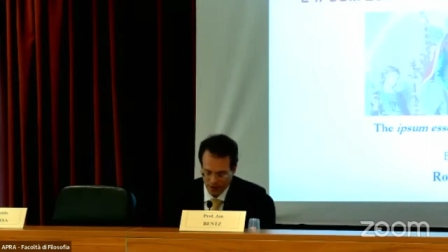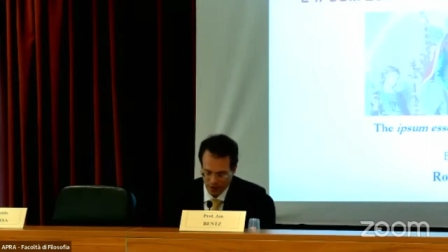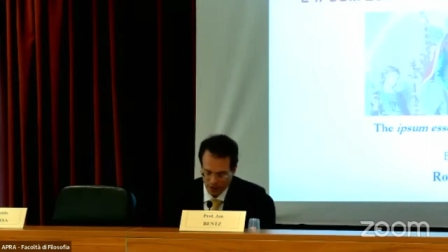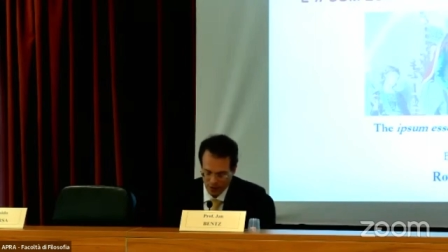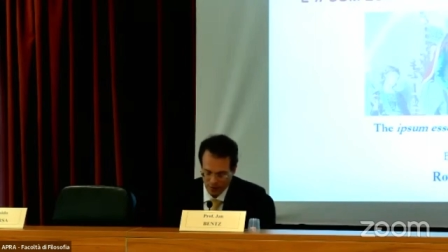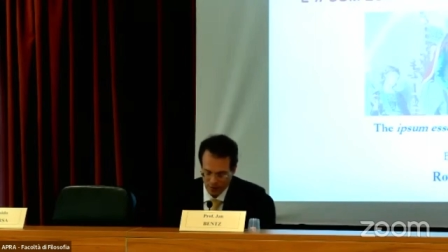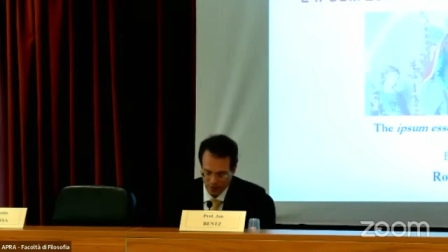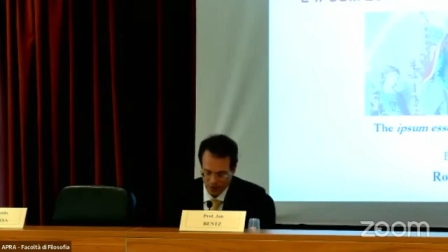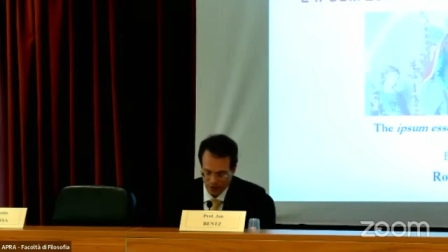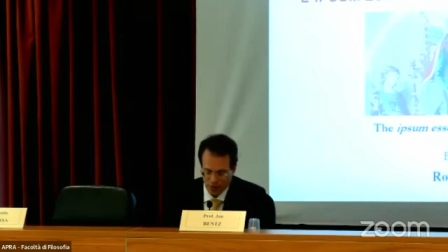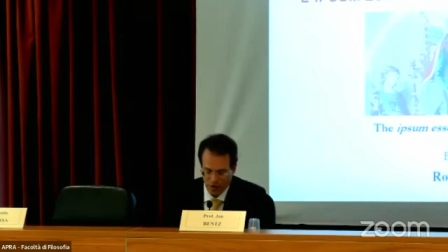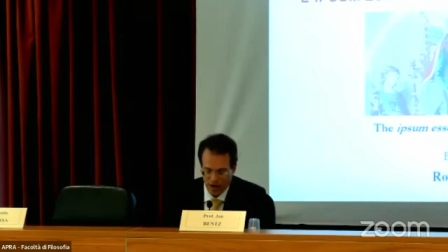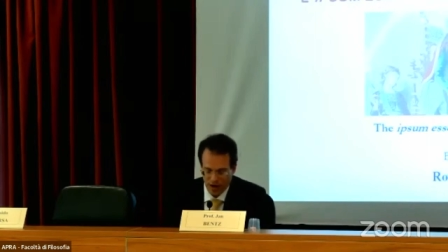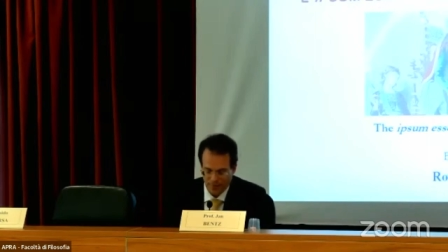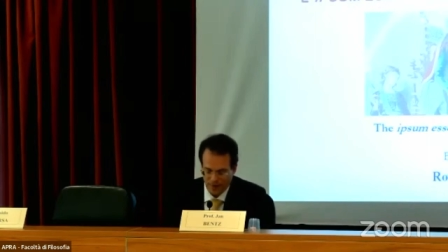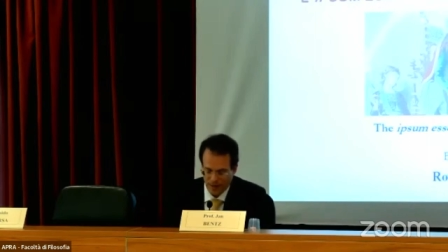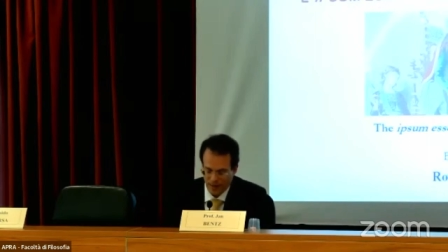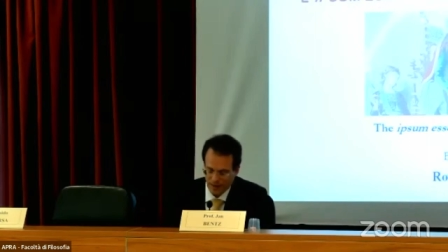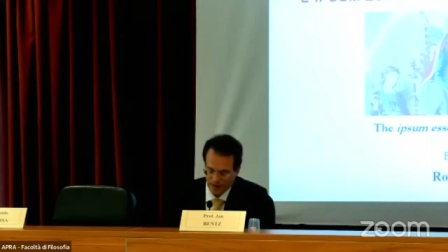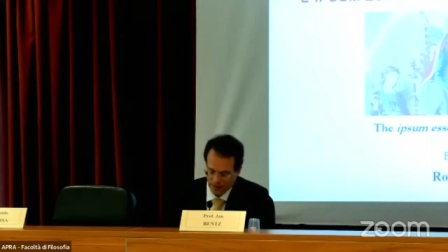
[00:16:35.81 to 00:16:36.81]

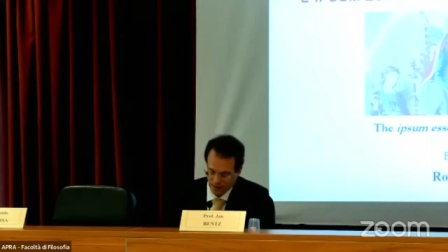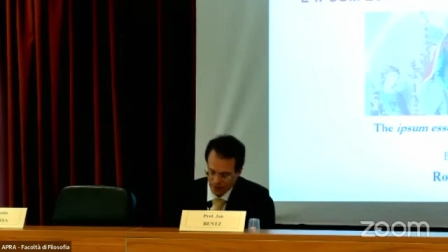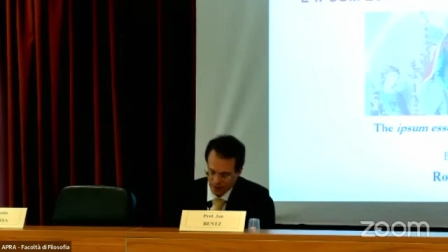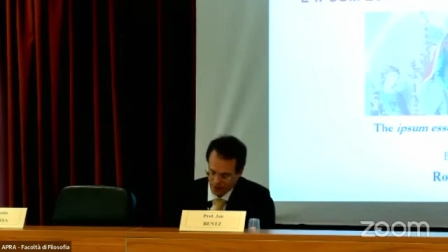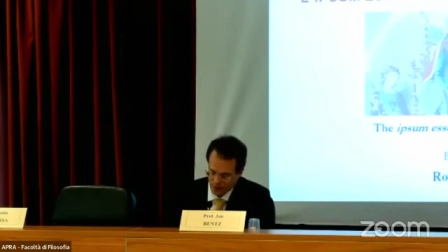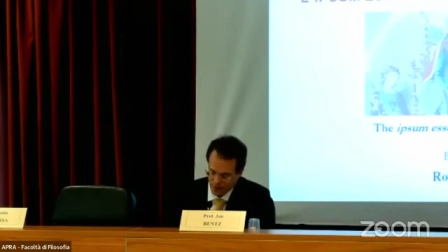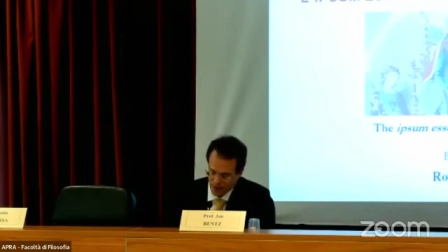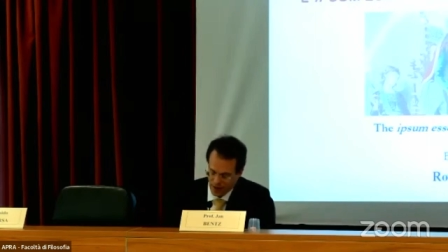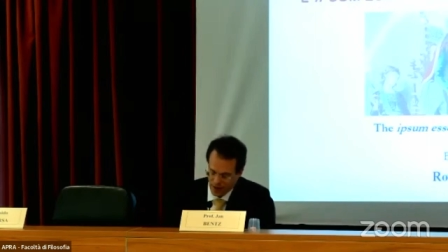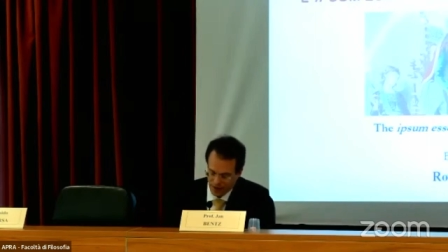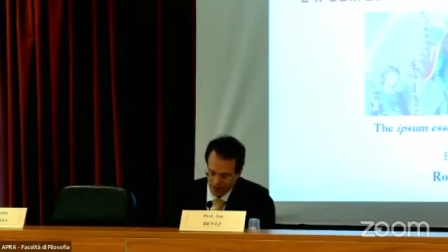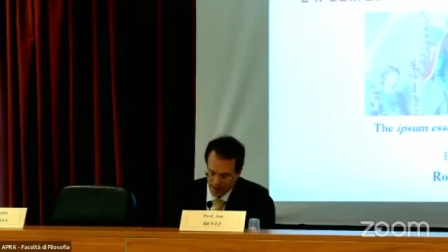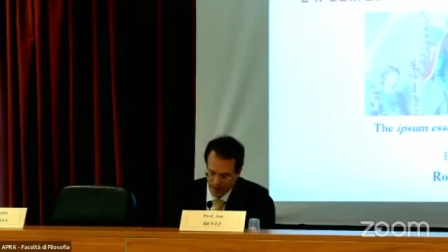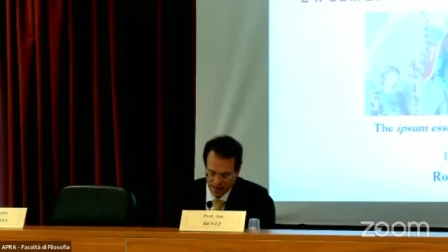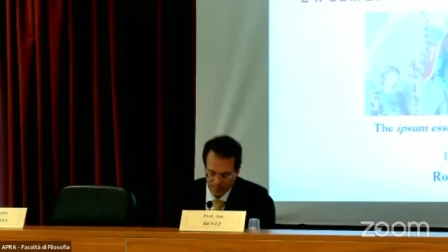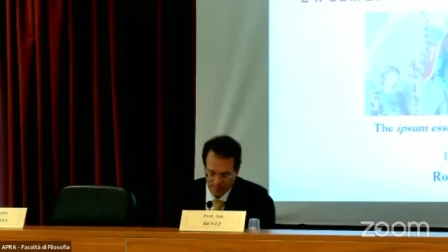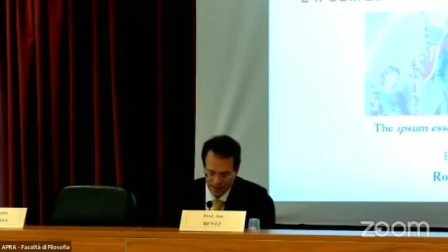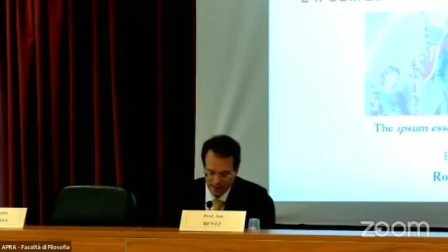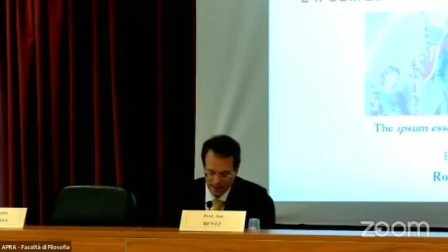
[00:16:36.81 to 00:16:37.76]
circumscribed, and illustrated,